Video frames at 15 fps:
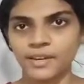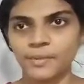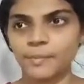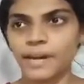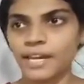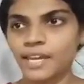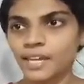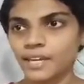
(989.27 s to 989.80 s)

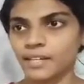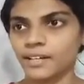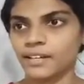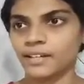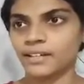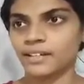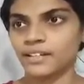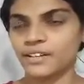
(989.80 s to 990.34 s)
By
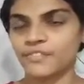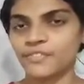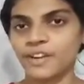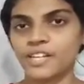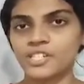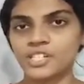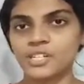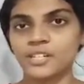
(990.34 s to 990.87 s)
the
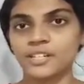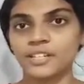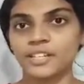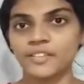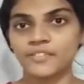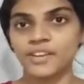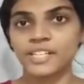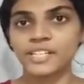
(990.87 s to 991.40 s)

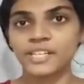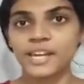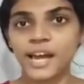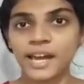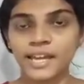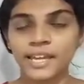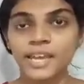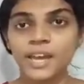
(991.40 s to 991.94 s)
reflected
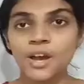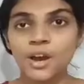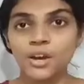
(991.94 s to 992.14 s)
eye